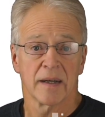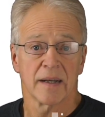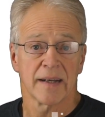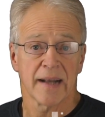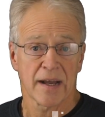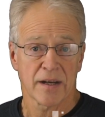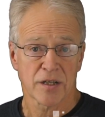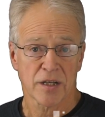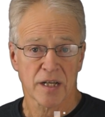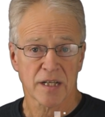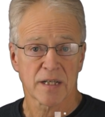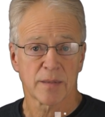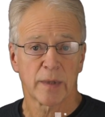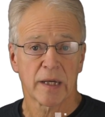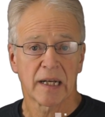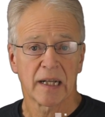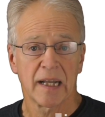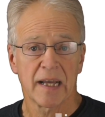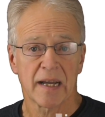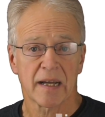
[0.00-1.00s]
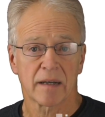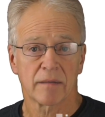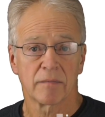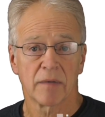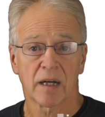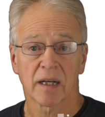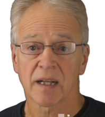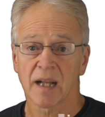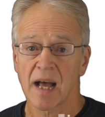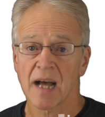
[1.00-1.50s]
Now just to be clear,
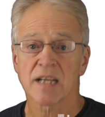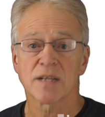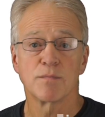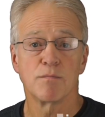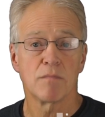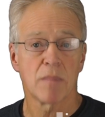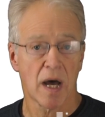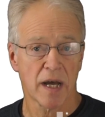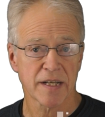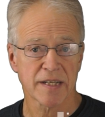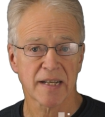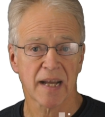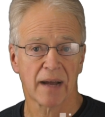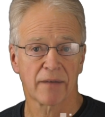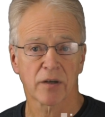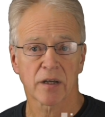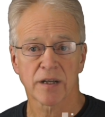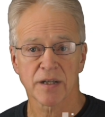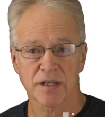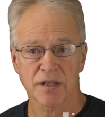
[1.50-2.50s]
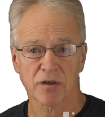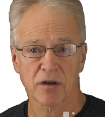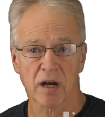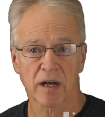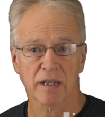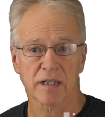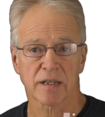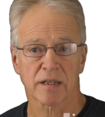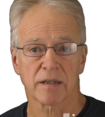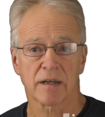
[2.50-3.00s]
a class must have a
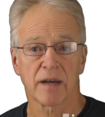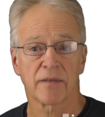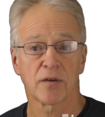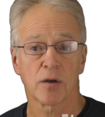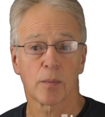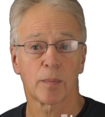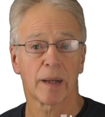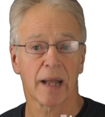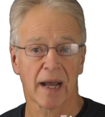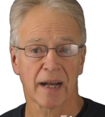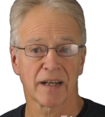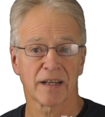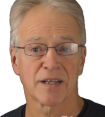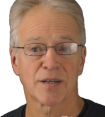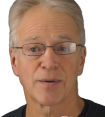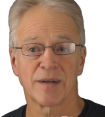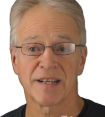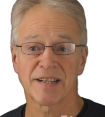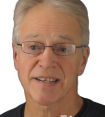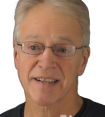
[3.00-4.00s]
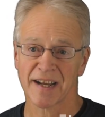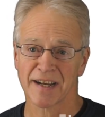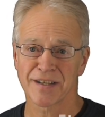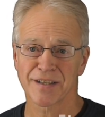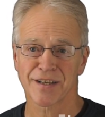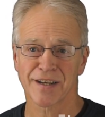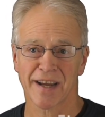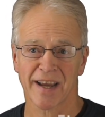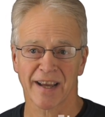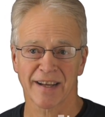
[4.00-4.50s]
constructor if you're planning to
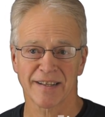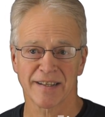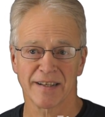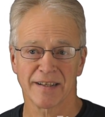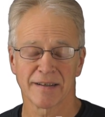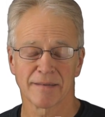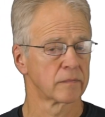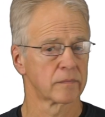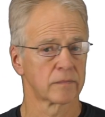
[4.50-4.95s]
instantiate it.